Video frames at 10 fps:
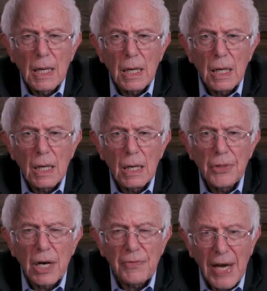
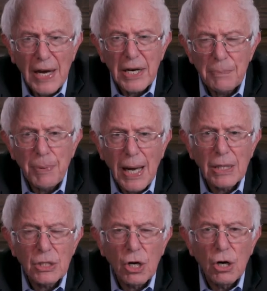that have had an
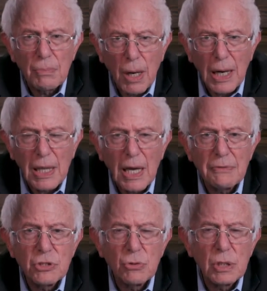impact on my
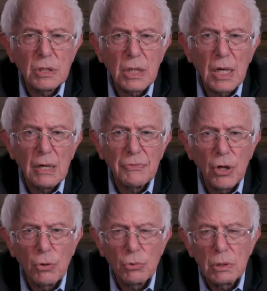life, songs that I have
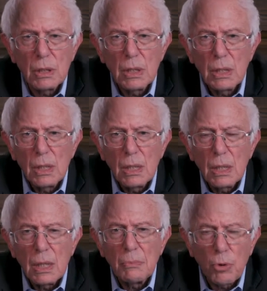known
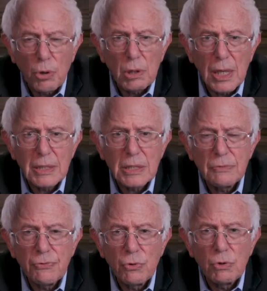more or
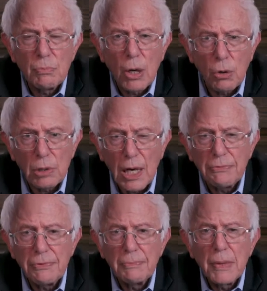less for my whole
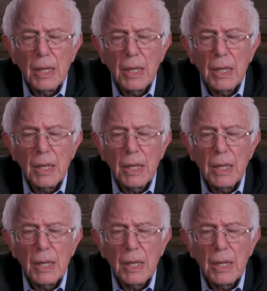life.